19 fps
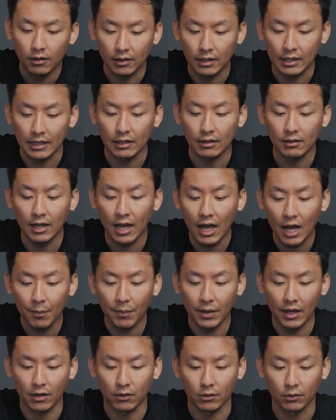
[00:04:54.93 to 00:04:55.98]
the top
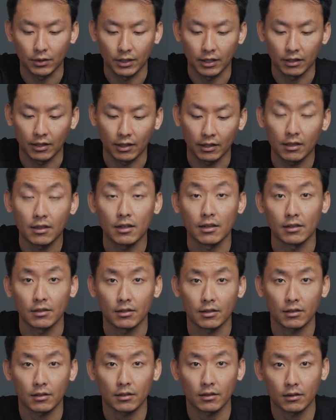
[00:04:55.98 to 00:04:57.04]
handle here like
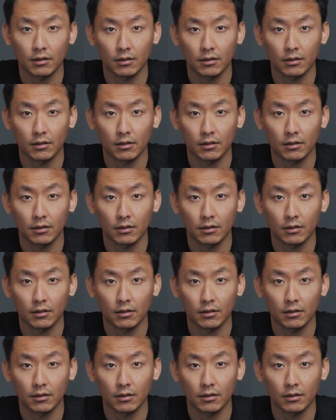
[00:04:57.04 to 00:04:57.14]
this.